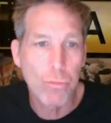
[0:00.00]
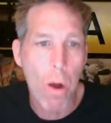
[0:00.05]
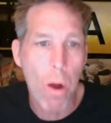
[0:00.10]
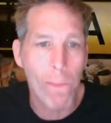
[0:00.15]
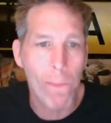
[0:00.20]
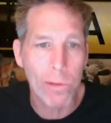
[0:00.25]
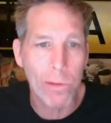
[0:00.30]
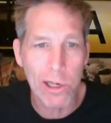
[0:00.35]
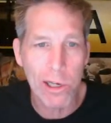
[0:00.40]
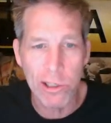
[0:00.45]

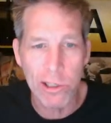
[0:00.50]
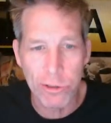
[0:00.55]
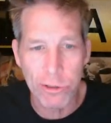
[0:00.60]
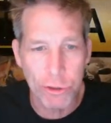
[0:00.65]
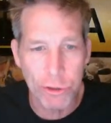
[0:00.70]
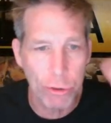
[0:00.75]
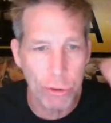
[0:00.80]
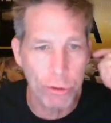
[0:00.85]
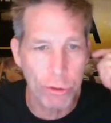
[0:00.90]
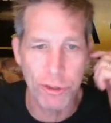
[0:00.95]
A lot of the
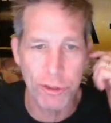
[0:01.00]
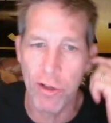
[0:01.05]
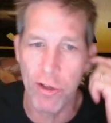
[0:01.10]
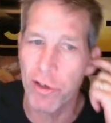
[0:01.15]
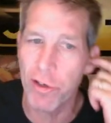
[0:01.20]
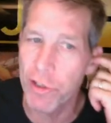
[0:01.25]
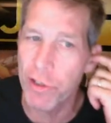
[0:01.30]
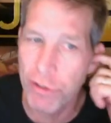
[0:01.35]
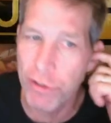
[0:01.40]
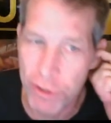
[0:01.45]
tools that I
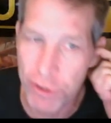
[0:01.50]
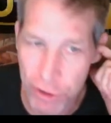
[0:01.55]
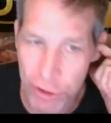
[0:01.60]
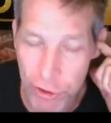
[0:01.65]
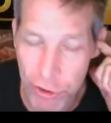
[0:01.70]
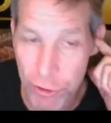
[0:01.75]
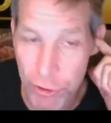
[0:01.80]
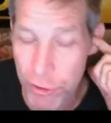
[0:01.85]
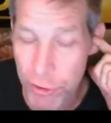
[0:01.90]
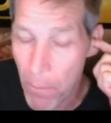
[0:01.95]
used to
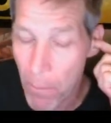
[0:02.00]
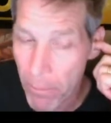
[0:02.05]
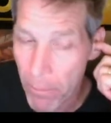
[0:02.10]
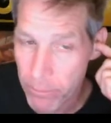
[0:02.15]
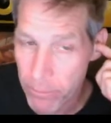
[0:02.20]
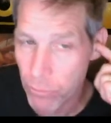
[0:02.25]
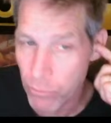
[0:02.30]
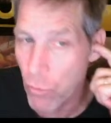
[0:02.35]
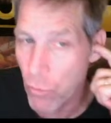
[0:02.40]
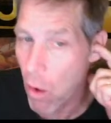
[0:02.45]
use
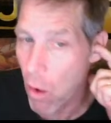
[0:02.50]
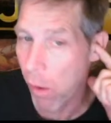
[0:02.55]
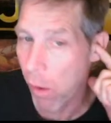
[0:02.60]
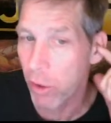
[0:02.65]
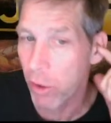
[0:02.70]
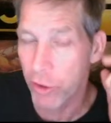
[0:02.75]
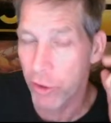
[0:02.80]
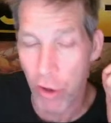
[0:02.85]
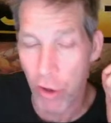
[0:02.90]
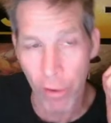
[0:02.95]

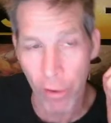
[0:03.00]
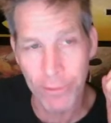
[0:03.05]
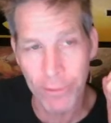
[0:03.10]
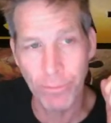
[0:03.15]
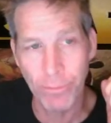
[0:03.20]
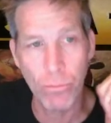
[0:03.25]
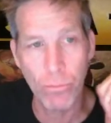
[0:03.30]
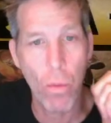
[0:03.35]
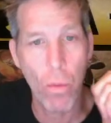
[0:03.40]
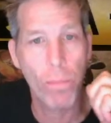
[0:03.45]
are
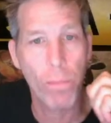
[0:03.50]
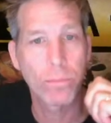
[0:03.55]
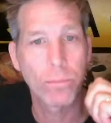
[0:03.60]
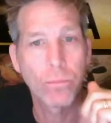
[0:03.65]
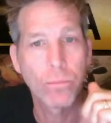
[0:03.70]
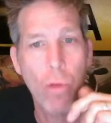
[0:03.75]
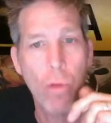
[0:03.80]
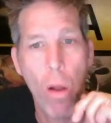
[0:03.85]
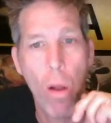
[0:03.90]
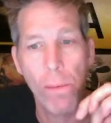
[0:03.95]
gone,
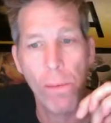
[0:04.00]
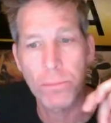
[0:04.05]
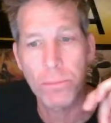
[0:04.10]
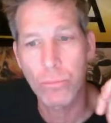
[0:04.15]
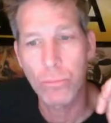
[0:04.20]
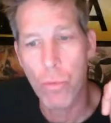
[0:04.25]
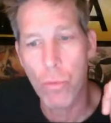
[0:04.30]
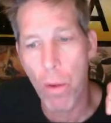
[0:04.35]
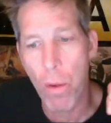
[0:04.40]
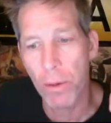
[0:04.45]

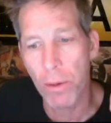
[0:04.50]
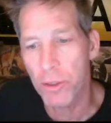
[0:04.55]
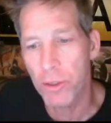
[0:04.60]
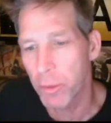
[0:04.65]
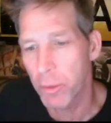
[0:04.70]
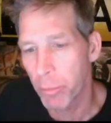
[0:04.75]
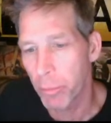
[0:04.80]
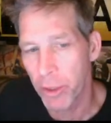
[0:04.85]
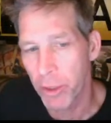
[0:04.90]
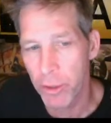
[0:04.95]
or
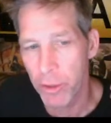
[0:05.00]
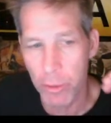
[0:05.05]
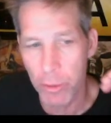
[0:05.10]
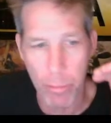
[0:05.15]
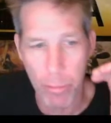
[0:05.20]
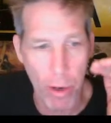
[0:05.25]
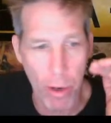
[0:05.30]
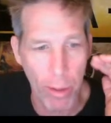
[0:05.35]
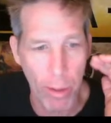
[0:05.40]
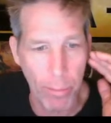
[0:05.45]
they've been either
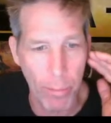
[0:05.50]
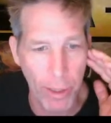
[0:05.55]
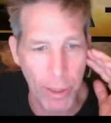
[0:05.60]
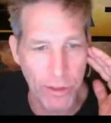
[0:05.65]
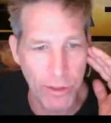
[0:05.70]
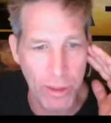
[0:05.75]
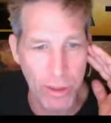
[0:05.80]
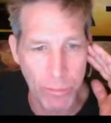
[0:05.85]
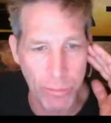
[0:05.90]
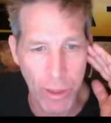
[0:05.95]
bought by
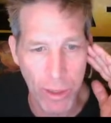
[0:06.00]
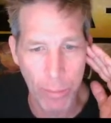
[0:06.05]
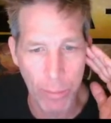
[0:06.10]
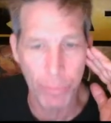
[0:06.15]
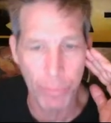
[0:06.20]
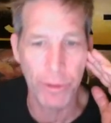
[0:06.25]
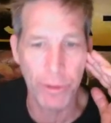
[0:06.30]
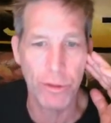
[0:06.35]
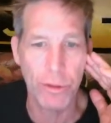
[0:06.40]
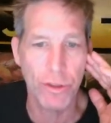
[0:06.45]
some
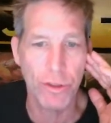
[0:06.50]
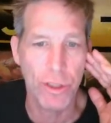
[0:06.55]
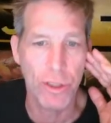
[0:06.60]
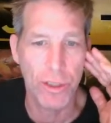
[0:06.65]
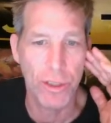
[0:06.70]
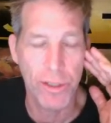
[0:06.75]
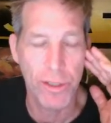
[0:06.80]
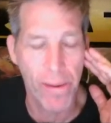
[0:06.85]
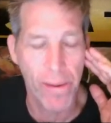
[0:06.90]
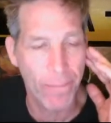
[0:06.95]
company or
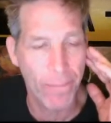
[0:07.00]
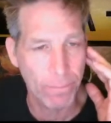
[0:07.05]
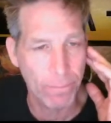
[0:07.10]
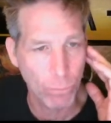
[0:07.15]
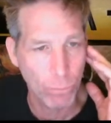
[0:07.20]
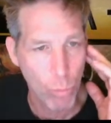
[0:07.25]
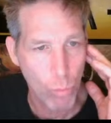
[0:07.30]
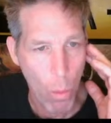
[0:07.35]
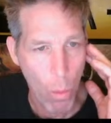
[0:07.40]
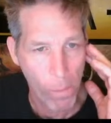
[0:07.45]
shut down.
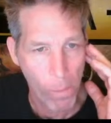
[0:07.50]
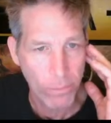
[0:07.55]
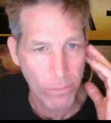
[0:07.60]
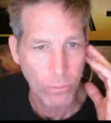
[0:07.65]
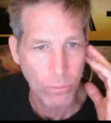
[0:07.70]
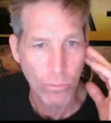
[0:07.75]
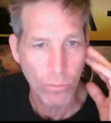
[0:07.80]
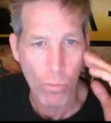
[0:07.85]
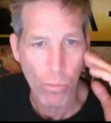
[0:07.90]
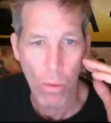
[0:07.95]

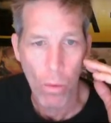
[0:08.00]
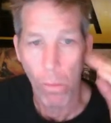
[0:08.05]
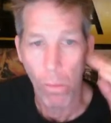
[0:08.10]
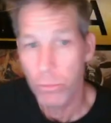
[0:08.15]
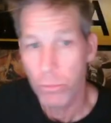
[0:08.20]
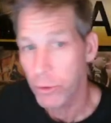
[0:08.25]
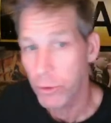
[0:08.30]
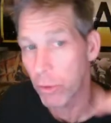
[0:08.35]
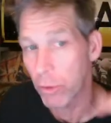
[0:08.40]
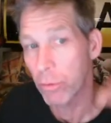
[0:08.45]

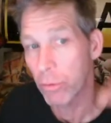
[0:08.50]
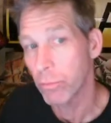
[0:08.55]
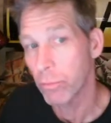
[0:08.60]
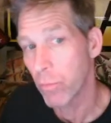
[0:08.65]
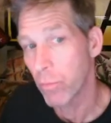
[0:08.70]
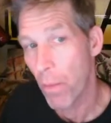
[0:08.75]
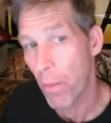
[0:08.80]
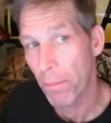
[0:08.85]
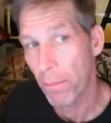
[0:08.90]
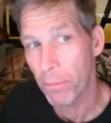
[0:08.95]
So
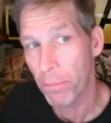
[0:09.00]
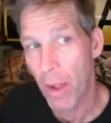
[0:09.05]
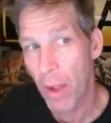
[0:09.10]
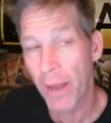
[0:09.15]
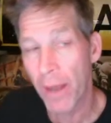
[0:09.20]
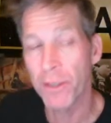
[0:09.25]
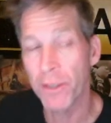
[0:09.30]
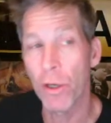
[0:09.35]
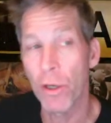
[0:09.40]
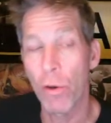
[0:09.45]

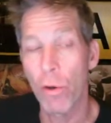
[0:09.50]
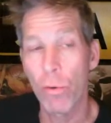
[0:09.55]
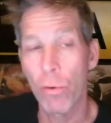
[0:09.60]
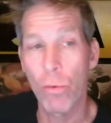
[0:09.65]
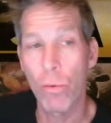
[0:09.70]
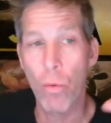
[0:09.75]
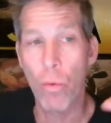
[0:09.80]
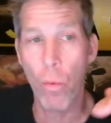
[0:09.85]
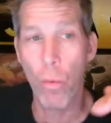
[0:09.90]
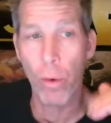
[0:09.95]
I
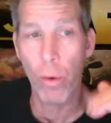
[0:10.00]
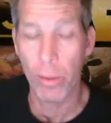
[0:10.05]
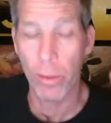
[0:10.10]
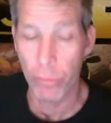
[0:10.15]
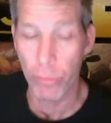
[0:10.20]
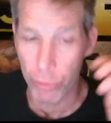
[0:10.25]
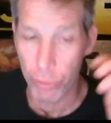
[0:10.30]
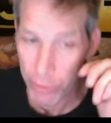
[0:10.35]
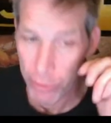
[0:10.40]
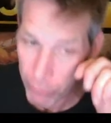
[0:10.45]
know what I'm
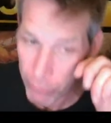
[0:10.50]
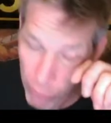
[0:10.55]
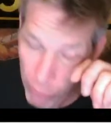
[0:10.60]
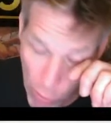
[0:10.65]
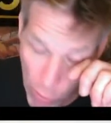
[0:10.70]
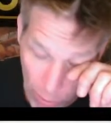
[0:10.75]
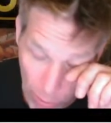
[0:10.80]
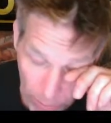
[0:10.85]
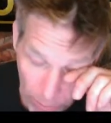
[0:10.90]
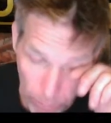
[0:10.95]
looking
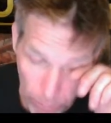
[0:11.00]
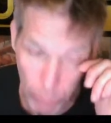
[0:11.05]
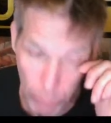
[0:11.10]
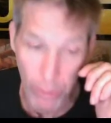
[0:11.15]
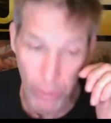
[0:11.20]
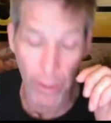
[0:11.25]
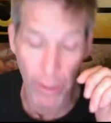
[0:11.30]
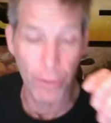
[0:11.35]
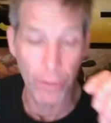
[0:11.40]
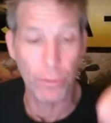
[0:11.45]
for, but
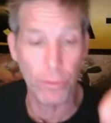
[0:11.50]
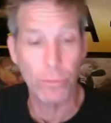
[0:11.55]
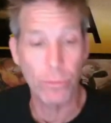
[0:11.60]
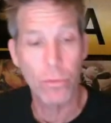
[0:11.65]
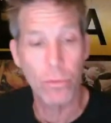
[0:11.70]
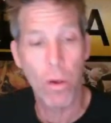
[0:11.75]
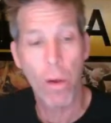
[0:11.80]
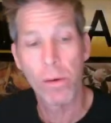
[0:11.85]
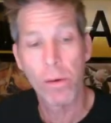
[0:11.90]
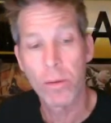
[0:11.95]
I
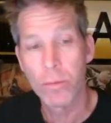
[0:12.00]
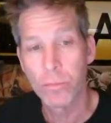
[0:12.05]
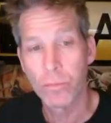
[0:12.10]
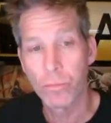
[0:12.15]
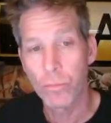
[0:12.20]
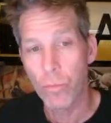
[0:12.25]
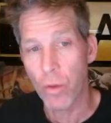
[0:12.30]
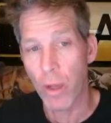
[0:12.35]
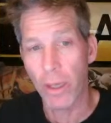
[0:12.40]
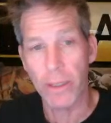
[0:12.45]

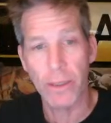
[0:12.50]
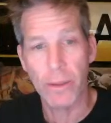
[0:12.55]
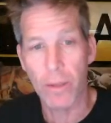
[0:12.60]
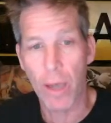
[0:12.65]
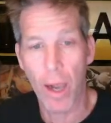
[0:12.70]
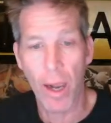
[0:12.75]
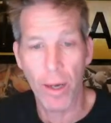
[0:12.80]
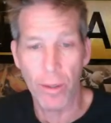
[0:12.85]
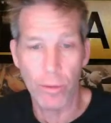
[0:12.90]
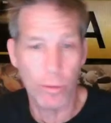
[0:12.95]

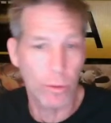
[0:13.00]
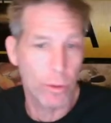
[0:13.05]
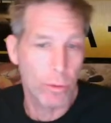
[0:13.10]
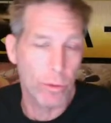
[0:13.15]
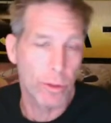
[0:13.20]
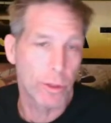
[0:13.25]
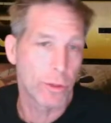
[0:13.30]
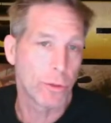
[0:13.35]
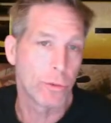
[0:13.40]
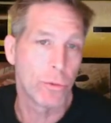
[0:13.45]
don't know
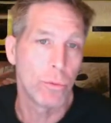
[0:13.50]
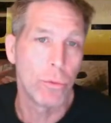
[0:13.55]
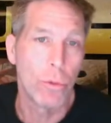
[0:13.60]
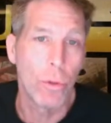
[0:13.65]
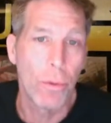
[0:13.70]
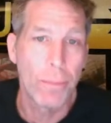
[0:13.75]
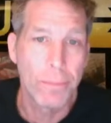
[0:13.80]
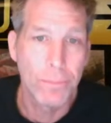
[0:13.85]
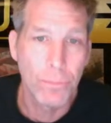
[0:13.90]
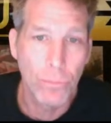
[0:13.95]
this
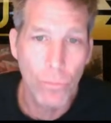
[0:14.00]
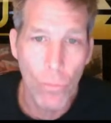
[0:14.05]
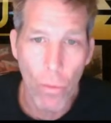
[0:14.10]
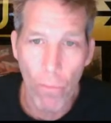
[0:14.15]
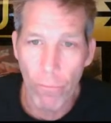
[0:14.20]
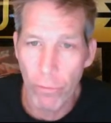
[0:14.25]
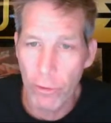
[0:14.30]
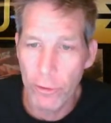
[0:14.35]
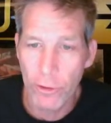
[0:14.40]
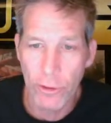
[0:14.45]
tool.
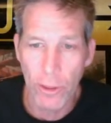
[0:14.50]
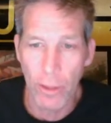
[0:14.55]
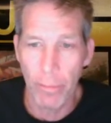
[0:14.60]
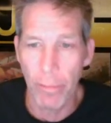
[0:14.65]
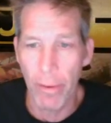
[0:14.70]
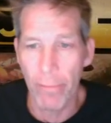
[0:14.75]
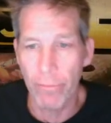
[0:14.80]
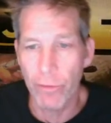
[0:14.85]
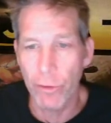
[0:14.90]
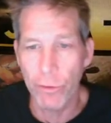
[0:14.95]
First time
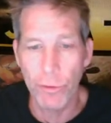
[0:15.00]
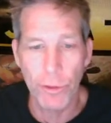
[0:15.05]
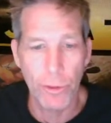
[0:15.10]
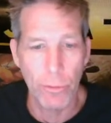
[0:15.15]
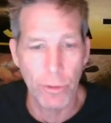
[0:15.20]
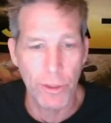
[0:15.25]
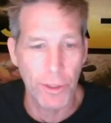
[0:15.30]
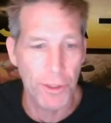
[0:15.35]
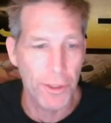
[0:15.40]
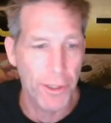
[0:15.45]
I've used it
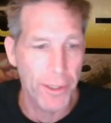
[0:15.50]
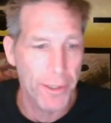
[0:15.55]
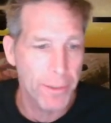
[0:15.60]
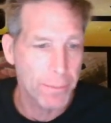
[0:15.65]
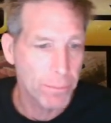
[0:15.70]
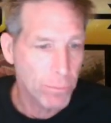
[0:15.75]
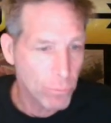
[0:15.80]
today.